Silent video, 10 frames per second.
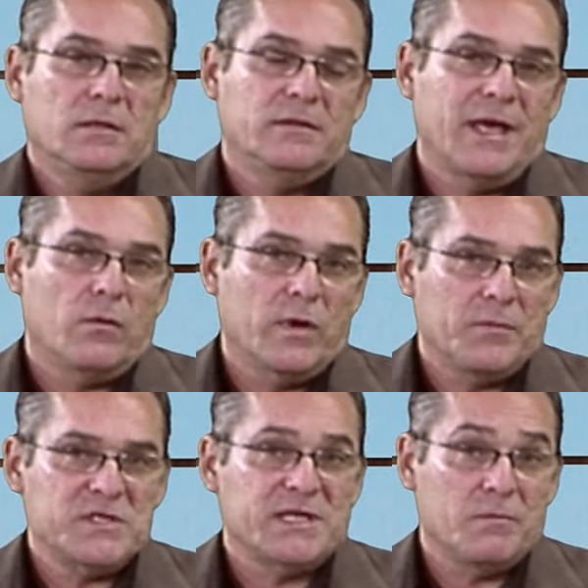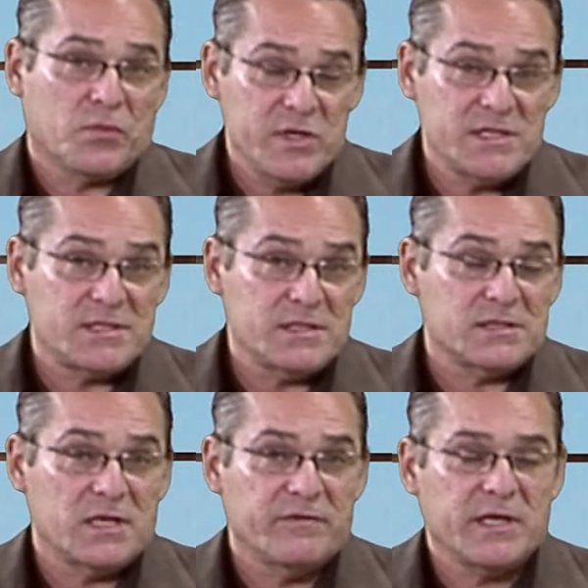that represent precincts
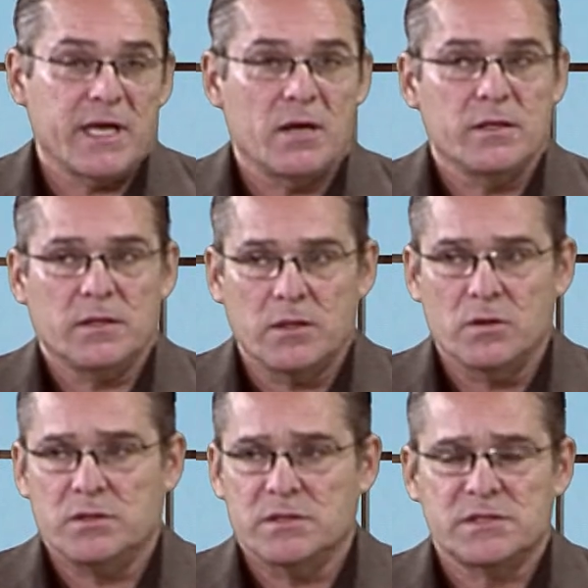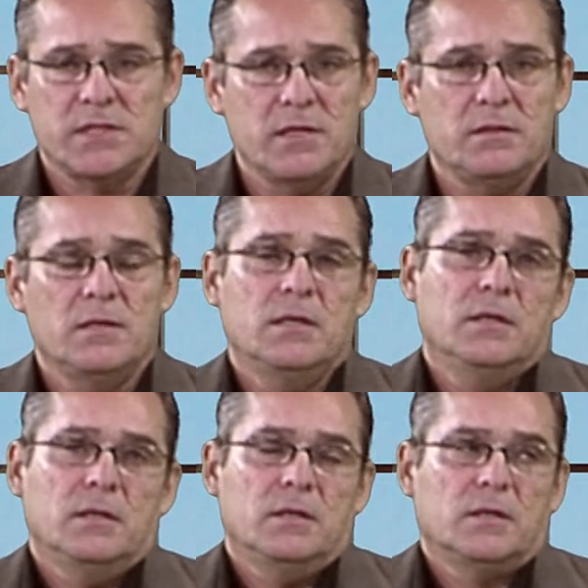in every county go to state
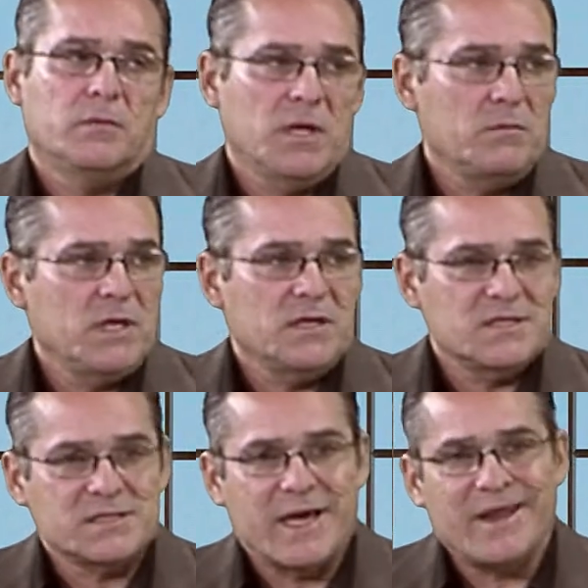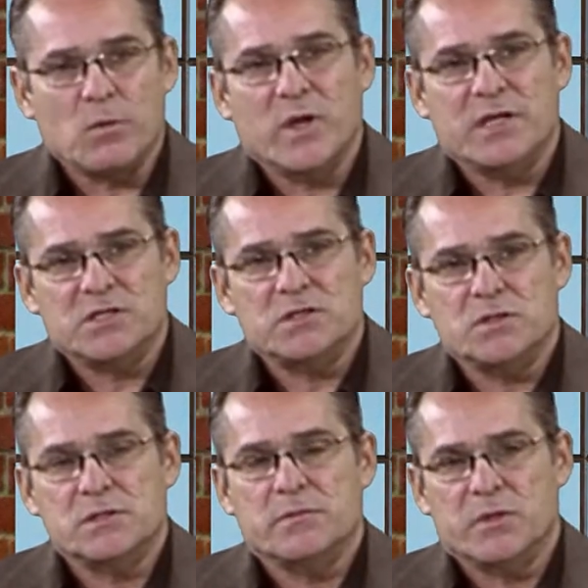committee meeting, decide on what
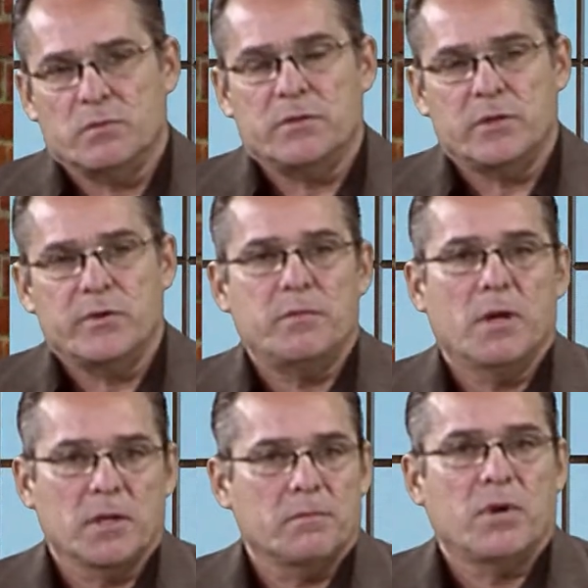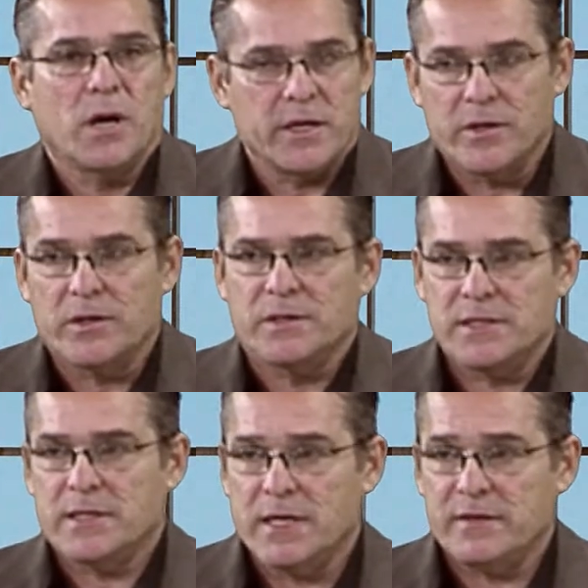issues the Republican Party are going to
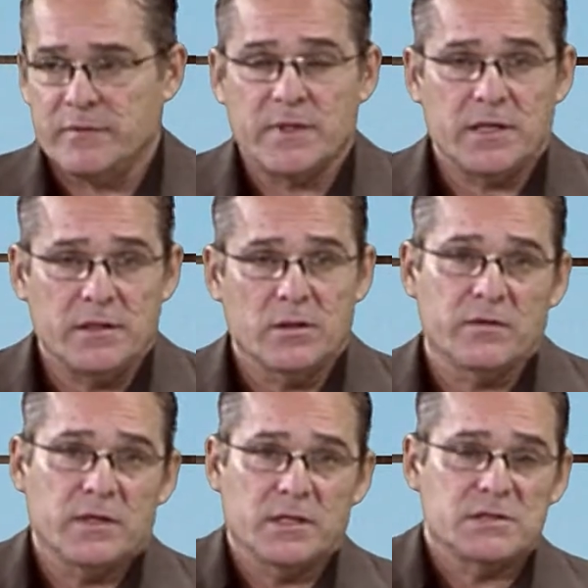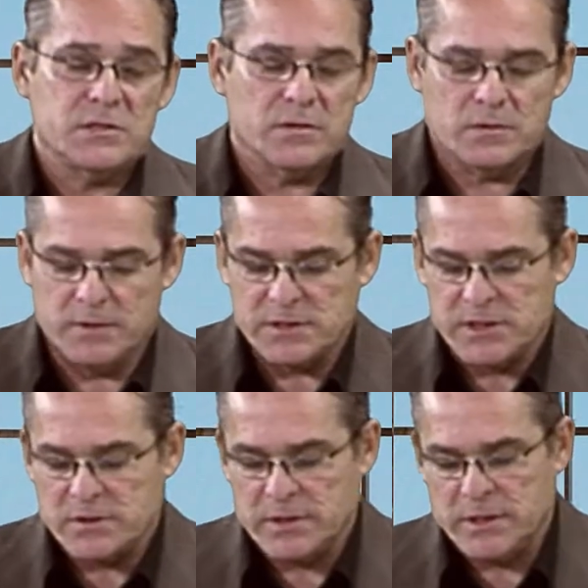take on for that year or the next year, et
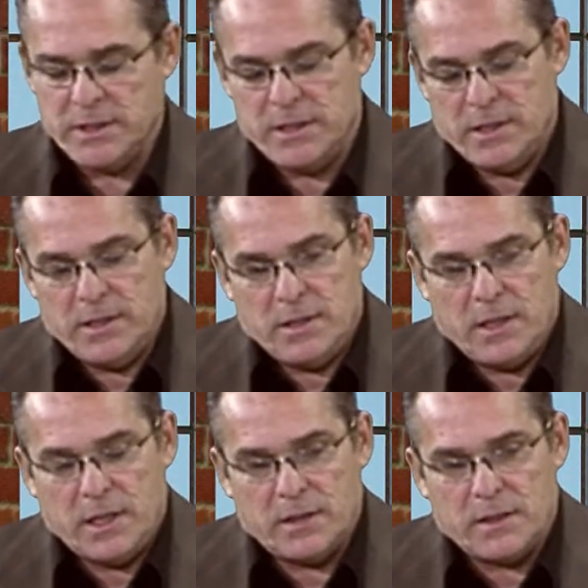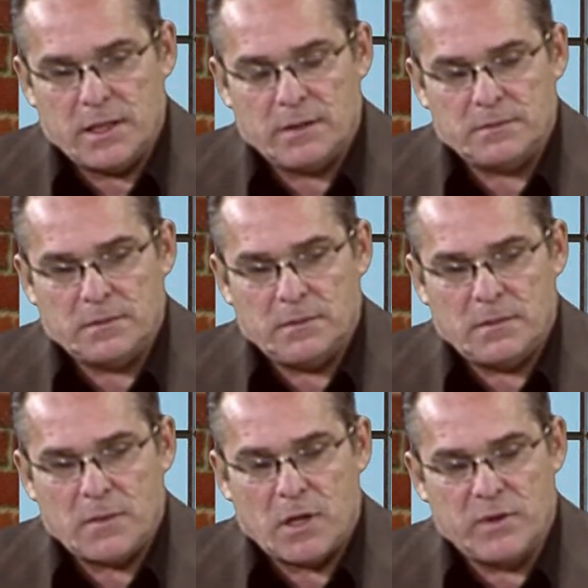cetera. And our
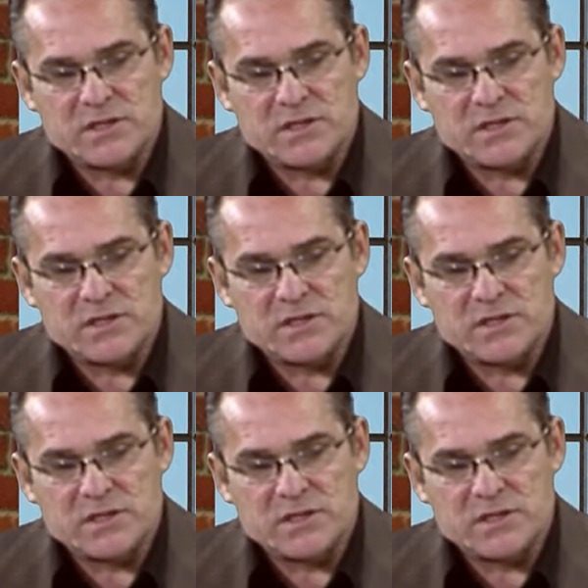resolution...